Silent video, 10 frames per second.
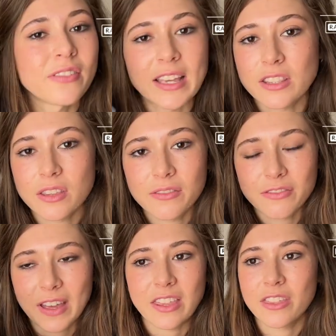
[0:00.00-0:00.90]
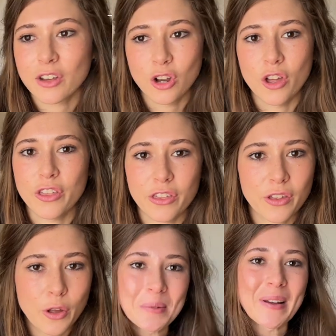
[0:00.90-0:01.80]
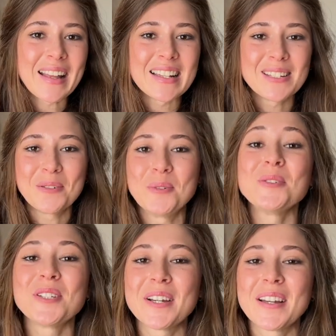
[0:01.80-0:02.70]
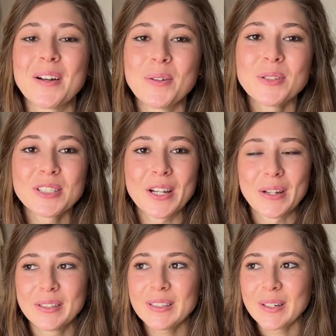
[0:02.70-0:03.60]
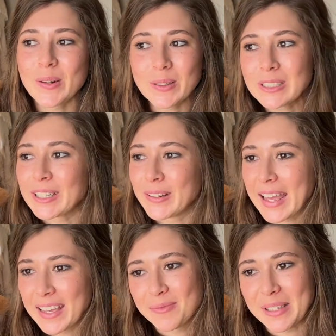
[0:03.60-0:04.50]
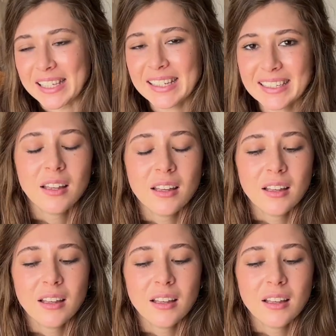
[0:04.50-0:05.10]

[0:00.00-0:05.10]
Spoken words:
faith cloth. My cousin also gave me.